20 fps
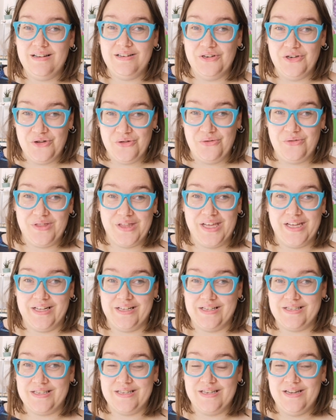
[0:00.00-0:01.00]
new
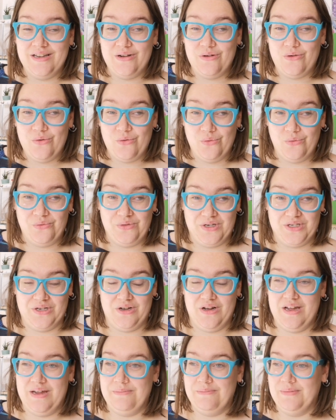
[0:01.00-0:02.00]
things all the
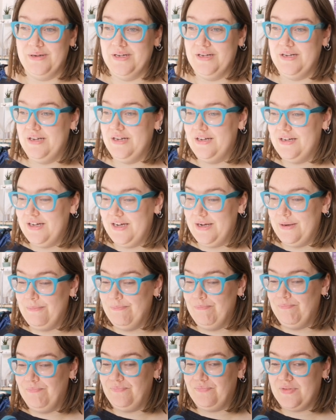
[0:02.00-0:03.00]
time.
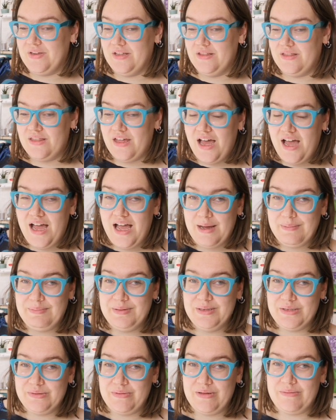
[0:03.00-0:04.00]
That
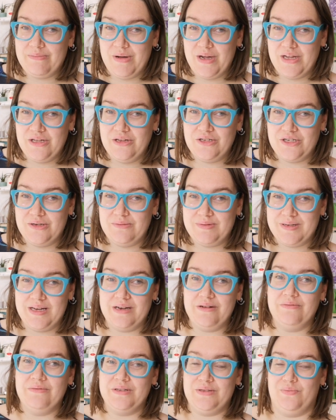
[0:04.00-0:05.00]
happens with my YouTube
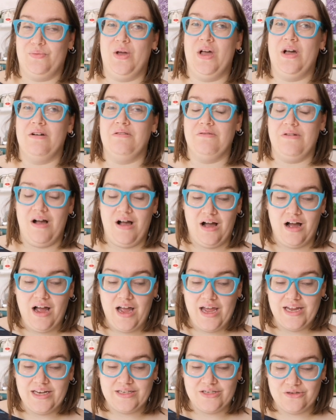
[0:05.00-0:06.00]
channel as well.
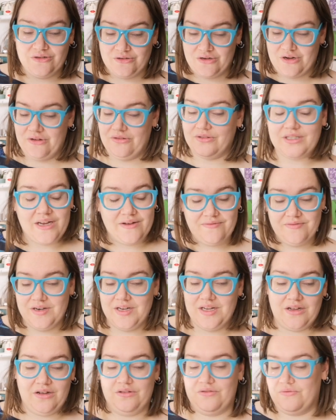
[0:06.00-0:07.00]
I do
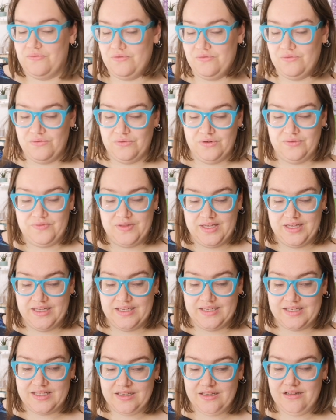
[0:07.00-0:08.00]
definitely go through all of
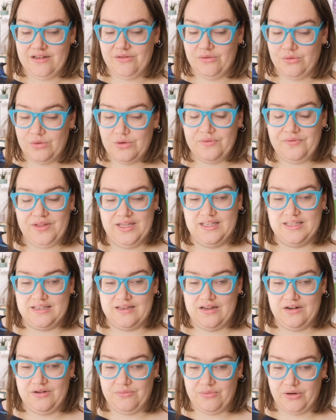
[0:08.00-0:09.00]

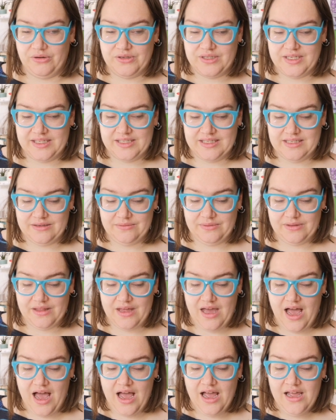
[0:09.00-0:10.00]
these kind of processes with
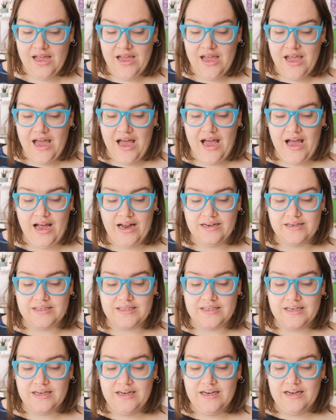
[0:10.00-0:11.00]
that,
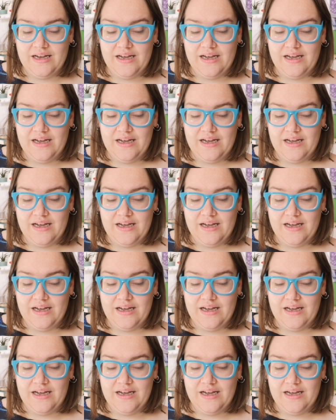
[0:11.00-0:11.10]
and